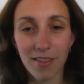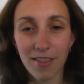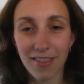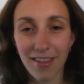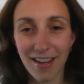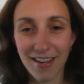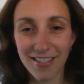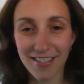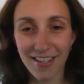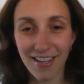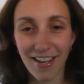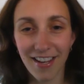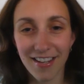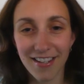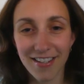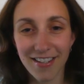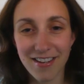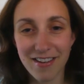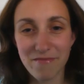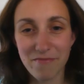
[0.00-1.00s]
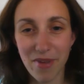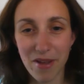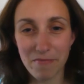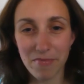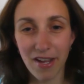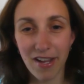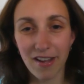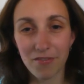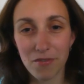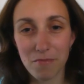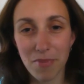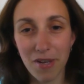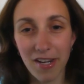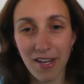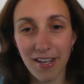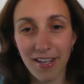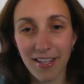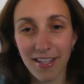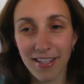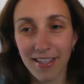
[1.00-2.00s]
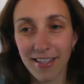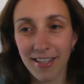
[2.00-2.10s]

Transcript: Thanks again. Bye-bye, everybody.